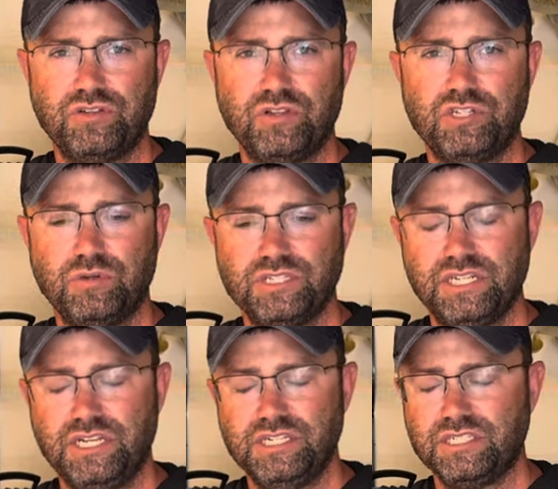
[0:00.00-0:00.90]
in the Twin
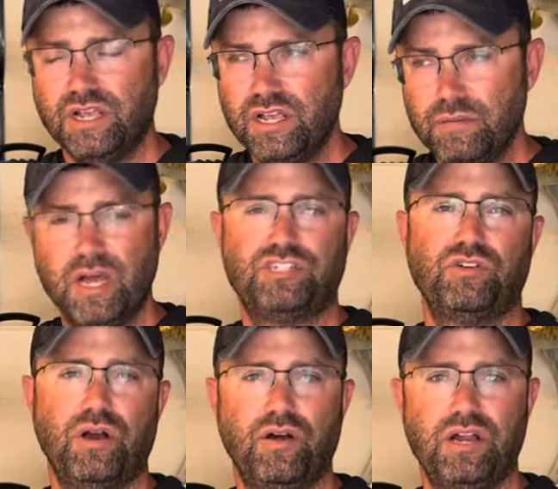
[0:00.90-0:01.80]
Cities
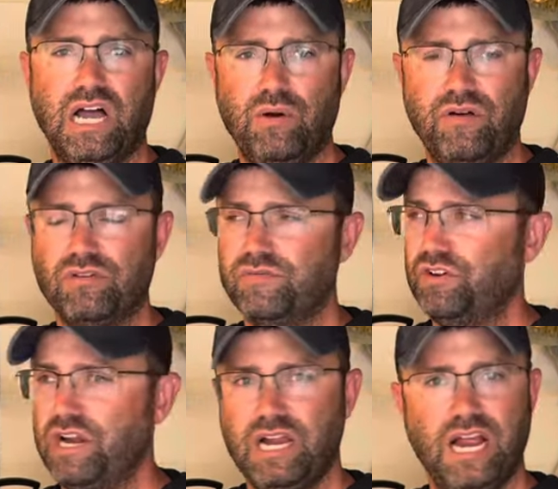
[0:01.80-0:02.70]
metro area. However, if
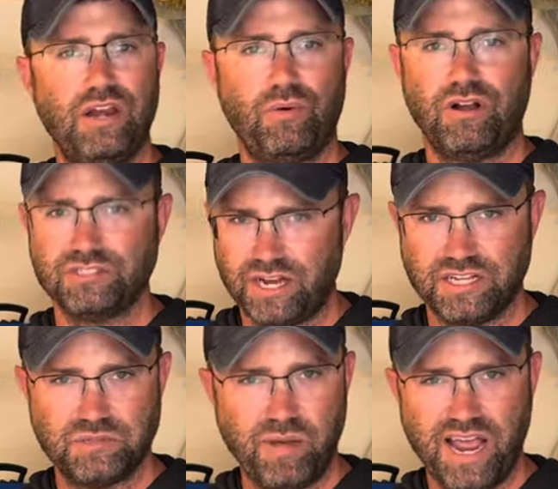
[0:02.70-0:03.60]
you're anywhere else that
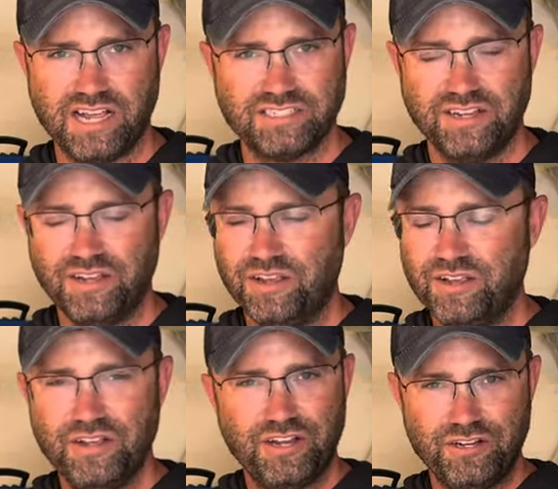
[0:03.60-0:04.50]
has bass,
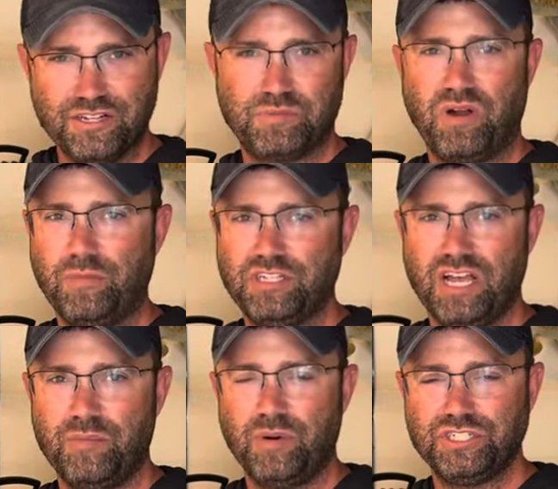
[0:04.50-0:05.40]
you just probably
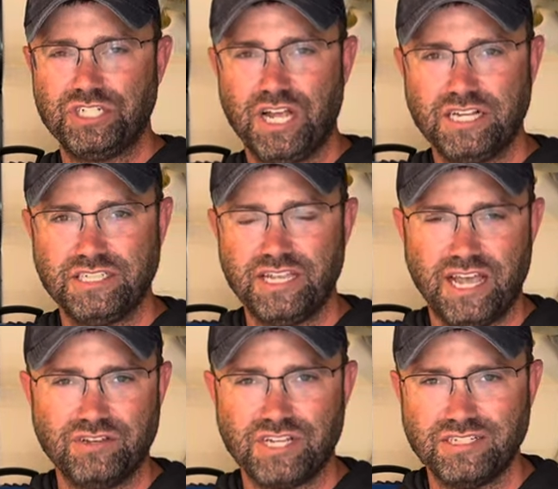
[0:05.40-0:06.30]
saw a bunch of guys and
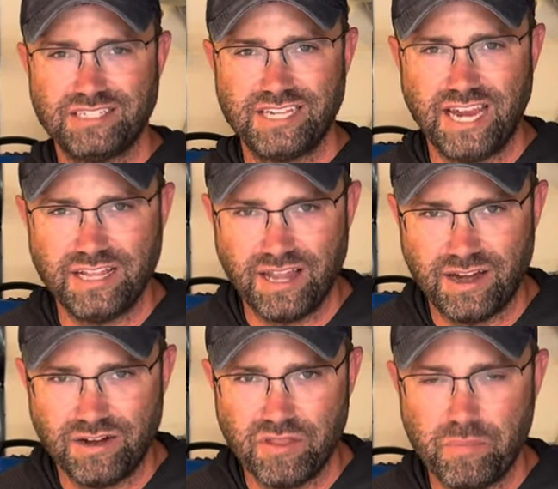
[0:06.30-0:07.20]
gals on St.
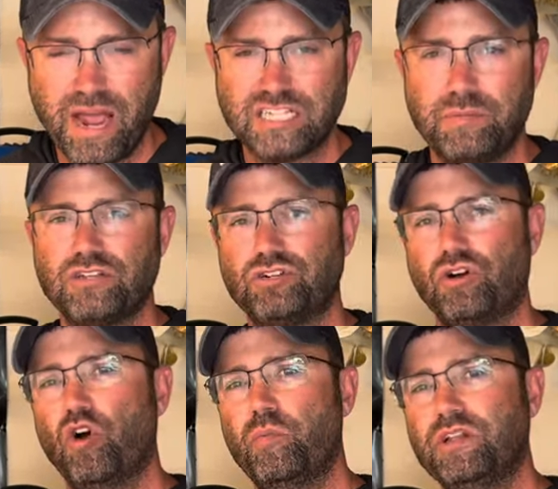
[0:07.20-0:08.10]
Clair in the Bassmaster
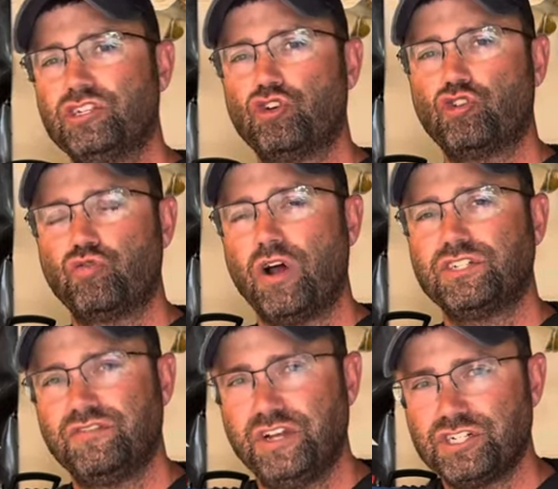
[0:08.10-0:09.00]
Opens crush
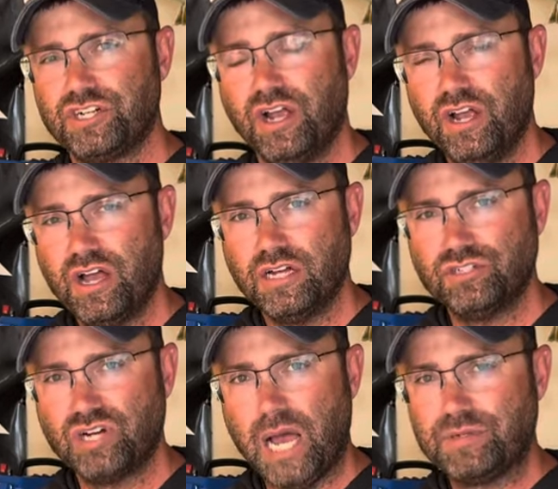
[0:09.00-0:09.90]
fish on
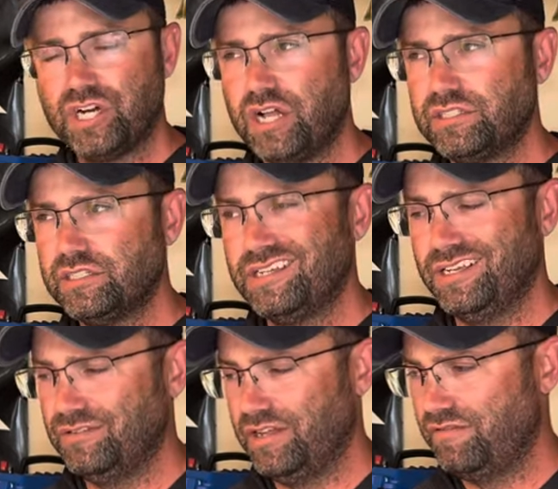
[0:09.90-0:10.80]
drop shots.
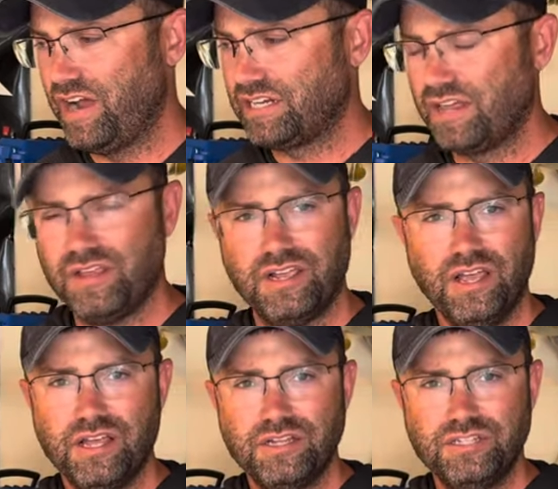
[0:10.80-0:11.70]
In fact, I think
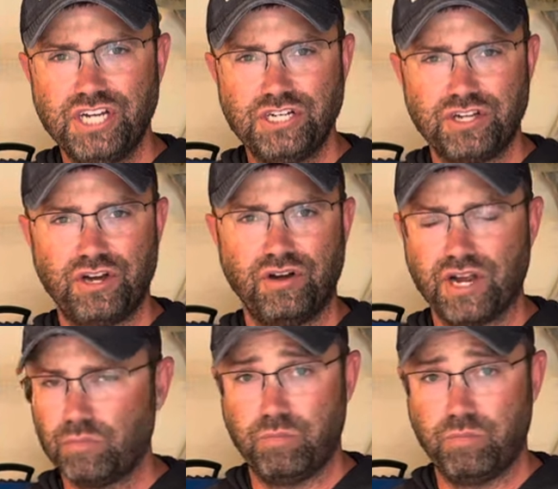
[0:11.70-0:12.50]
Jay Shakurik